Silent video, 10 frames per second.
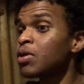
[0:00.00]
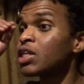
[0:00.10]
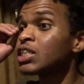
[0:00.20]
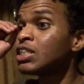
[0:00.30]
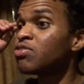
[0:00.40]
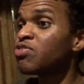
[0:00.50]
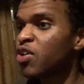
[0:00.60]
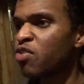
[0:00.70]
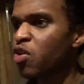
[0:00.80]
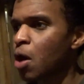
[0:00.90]
to see Fear
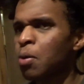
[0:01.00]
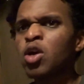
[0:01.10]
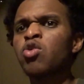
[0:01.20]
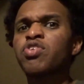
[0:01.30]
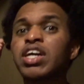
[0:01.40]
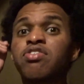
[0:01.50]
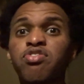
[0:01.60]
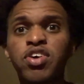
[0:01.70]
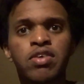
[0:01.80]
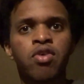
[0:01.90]
Farm, not no freaking
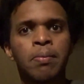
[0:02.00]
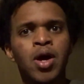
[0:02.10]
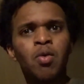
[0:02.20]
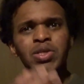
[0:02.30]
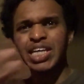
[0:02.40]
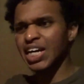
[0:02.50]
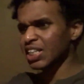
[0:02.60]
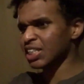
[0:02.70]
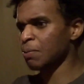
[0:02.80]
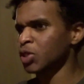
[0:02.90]
Freak Farm. What the hell
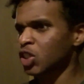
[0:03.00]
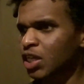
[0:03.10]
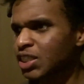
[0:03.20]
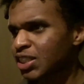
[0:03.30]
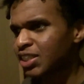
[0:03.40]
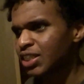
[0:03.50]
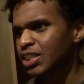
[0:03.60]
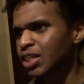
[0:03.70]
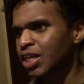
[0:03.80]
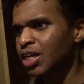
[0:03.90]
type of circus is this?
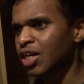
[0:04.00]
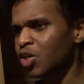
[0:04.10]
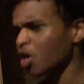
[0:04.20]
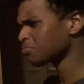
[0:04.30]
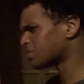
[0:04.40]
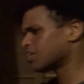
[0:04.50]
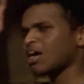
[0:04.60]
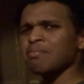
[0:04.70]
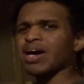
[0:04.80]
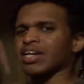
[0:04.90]
Yo, I'm
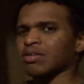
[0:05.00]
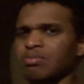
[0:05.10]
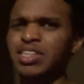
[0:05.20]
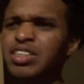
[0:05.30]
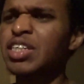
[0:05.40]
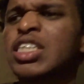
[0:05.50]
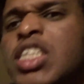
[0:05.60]
out of here, man. Give